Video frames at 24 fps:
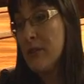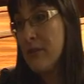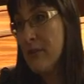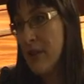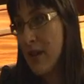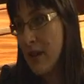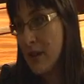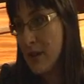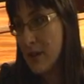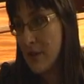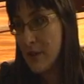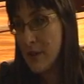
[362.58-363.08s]

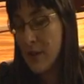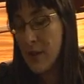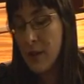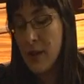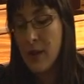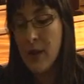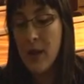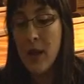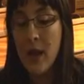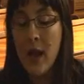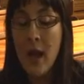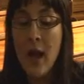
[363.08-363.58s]
event.
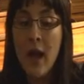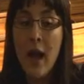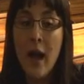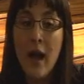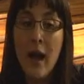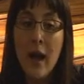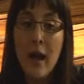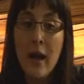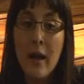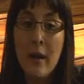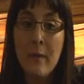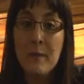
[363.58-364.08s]

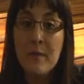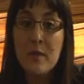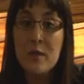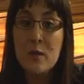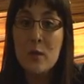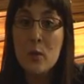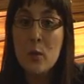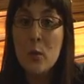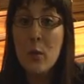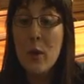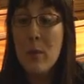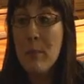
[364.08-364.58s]

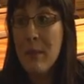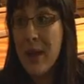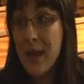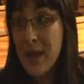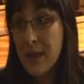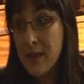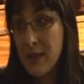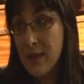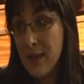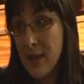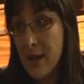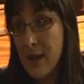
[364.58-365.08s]
So we
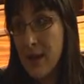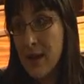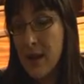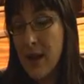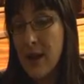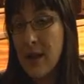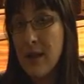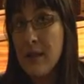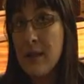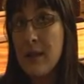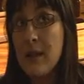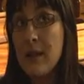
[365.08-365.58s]
met there,
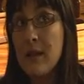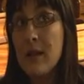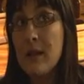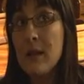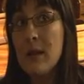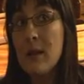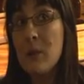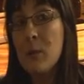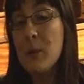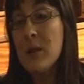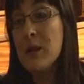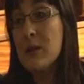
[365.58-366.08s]
and
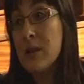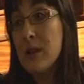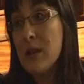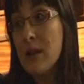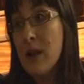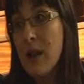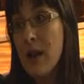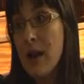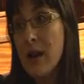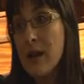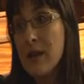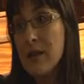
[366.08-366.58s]
then we
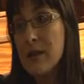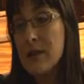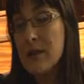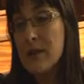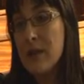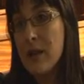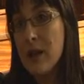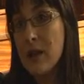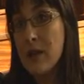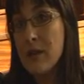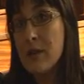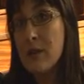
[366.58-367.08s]
realized
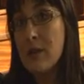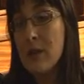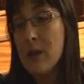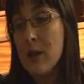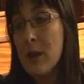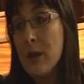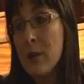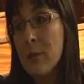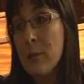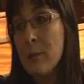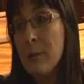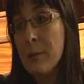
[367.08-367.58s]
that
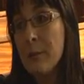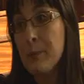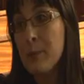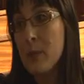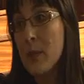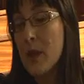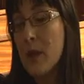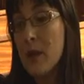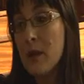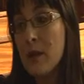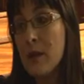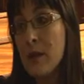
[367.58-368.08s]

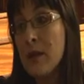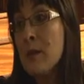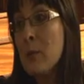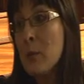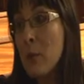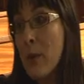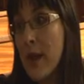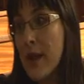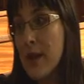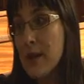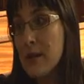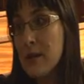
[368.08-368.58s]

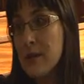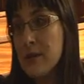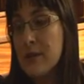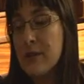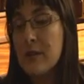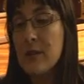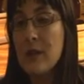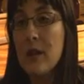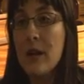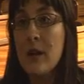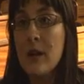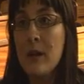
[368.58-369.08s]
in
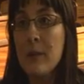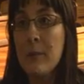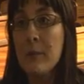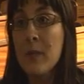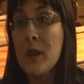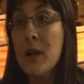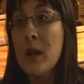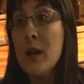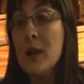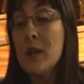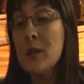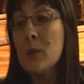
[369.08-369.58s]
Wales
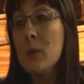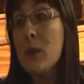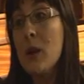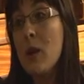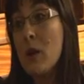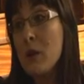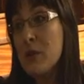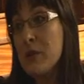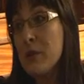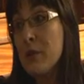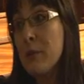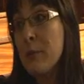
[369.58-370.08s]
there were
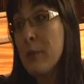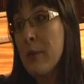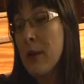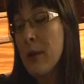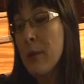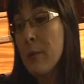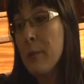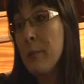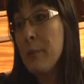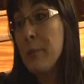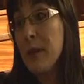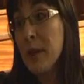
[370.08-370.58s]
lots of
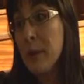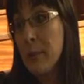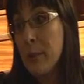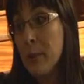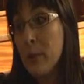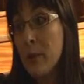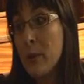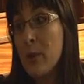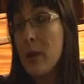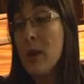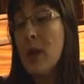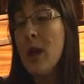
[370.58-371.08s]

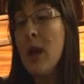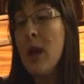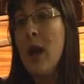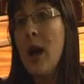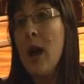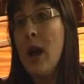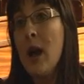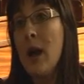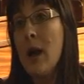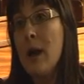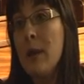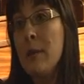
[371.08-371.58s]
people
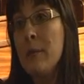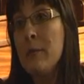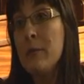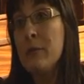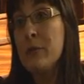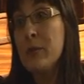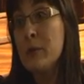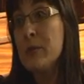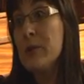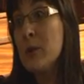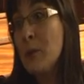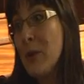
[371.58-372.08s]

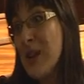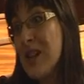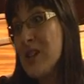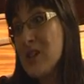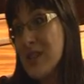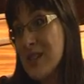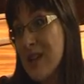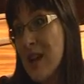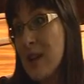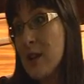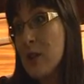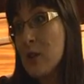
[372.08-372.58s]
from the Welsh
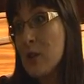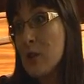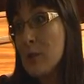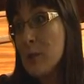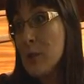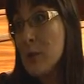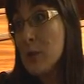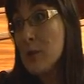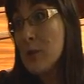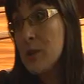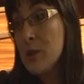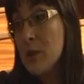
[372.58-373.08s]
Italian
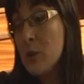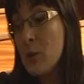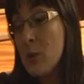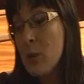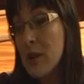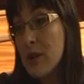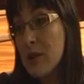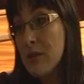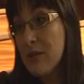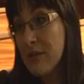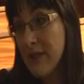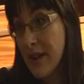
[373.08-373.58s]
community who
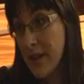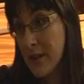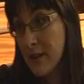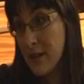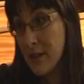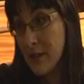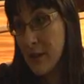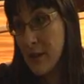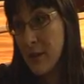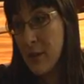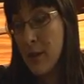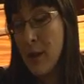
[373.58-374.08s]
were
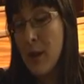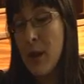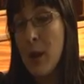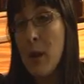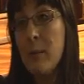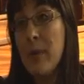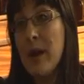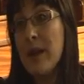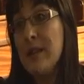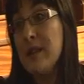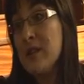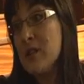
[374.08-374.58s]
affected
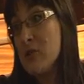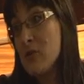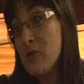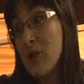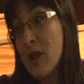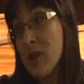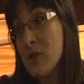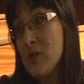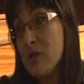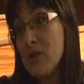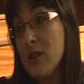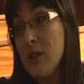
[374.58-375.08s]
by this
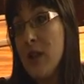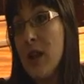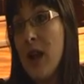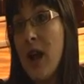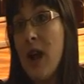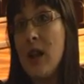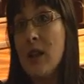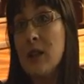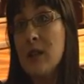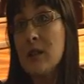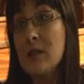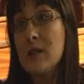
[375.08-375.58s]
tragedy,
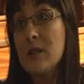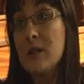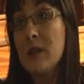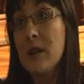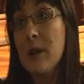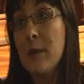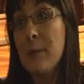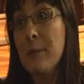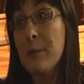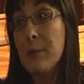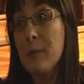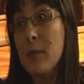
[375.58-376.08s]
and
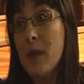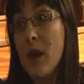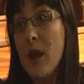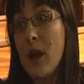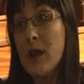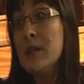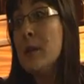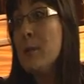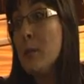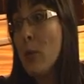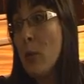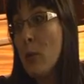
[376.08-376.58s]

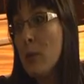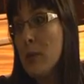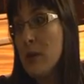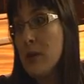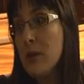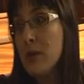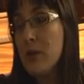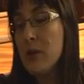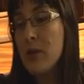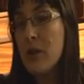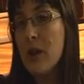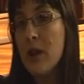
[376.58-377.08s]
at the
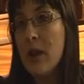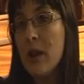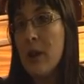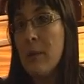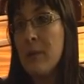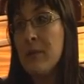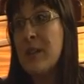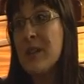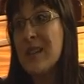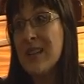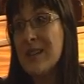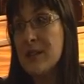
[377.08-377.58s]
moment
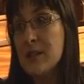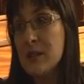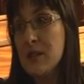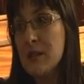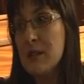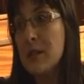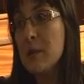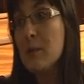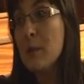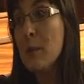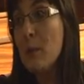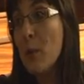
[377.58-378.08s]
there
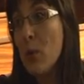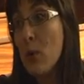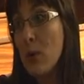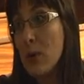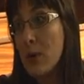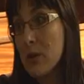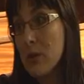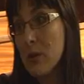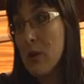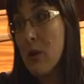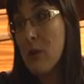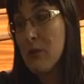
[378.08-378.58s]
isn't a
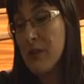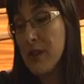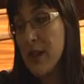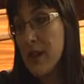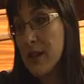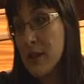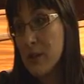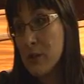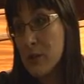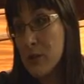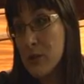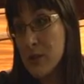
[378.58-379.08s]
memorial of the
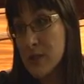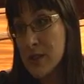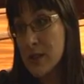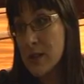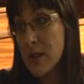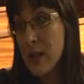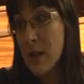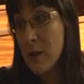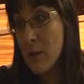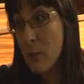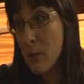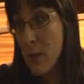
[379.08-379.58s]
Arandora
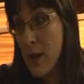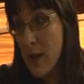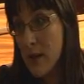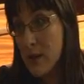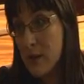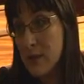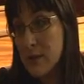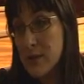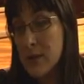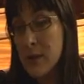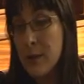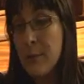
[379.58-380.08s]
Star in
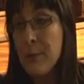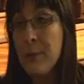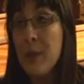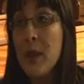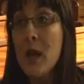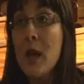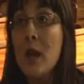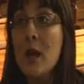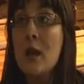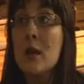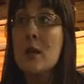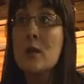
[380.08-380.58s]
Wales.
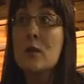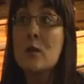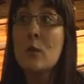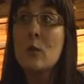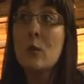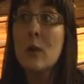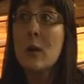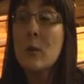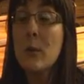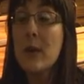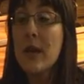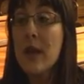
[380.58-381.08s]
So
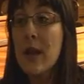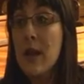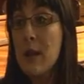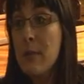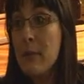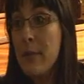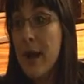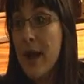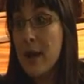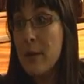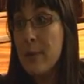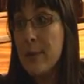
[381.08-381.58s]
when we
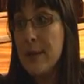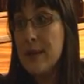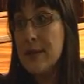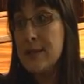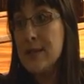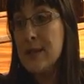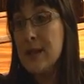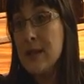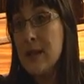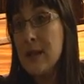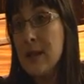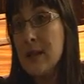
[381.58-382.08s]
came back
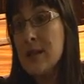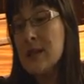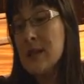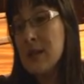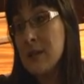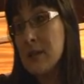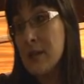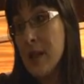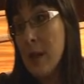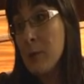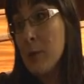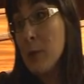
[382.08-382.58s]
basically in
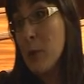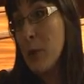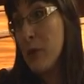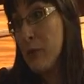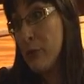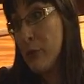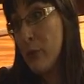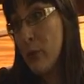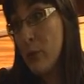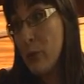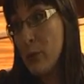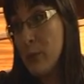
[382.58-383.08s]
September, we
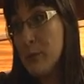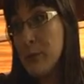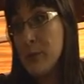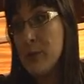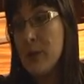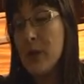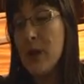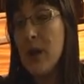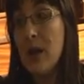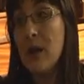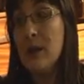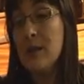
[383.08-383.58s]
formed
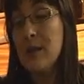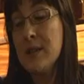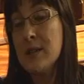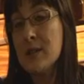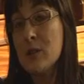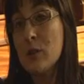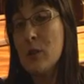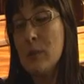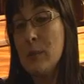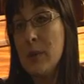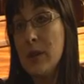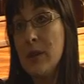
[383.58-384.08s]

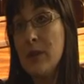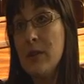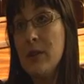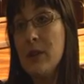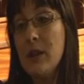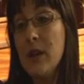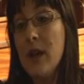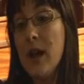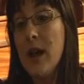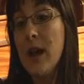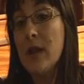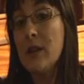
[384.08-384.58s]
this
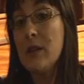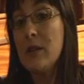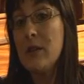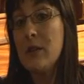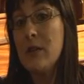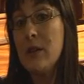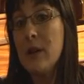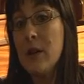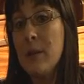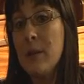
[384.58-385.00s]
committee, and